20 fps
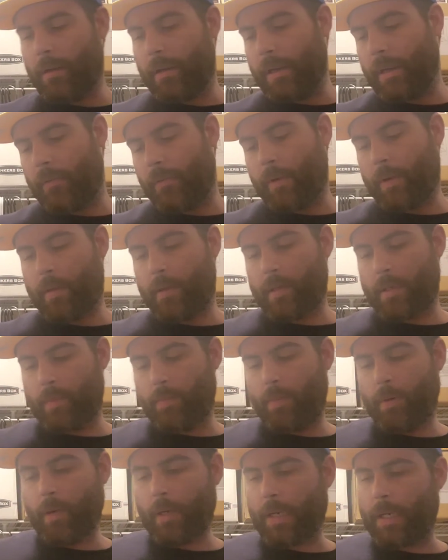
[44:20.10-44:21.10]
to get rid of this
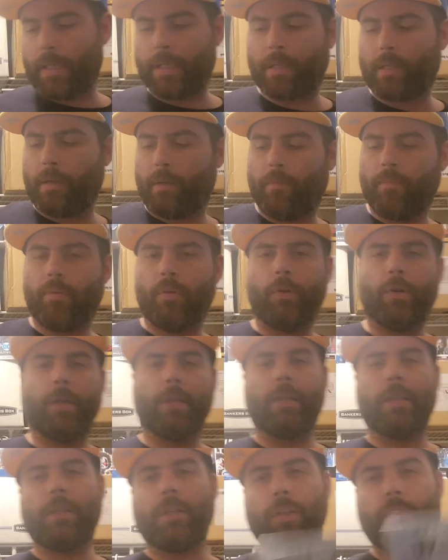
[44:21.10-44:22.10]
book at some
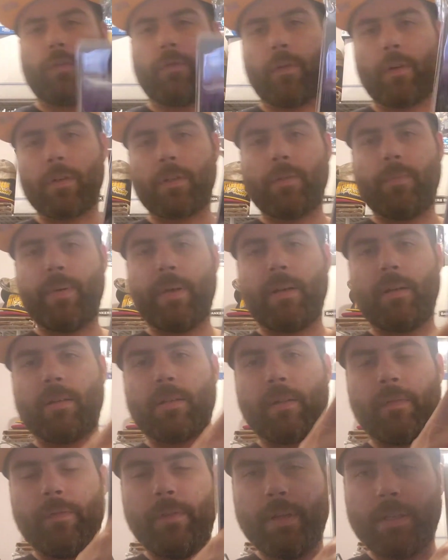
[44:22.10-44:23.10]
point. This is first
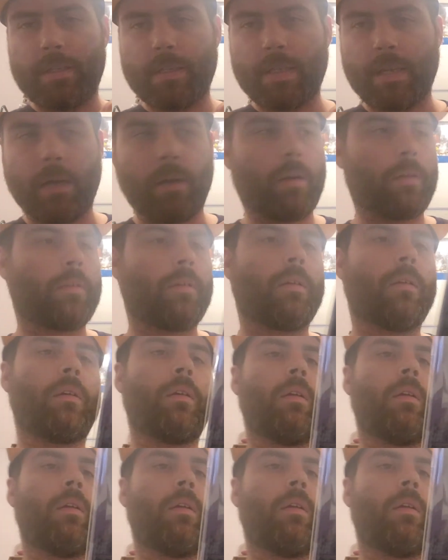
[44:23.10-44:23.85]
appearance of this character.